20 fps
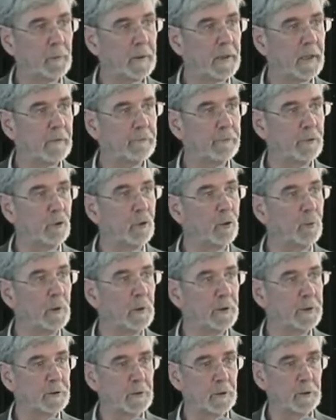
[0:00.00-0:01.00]
we have
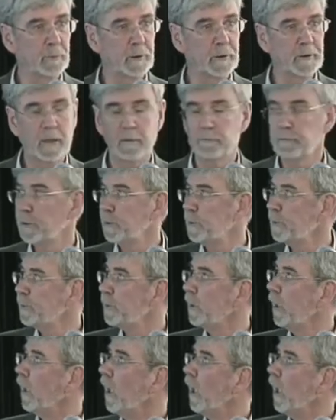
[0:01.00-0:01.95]
almost global coverage.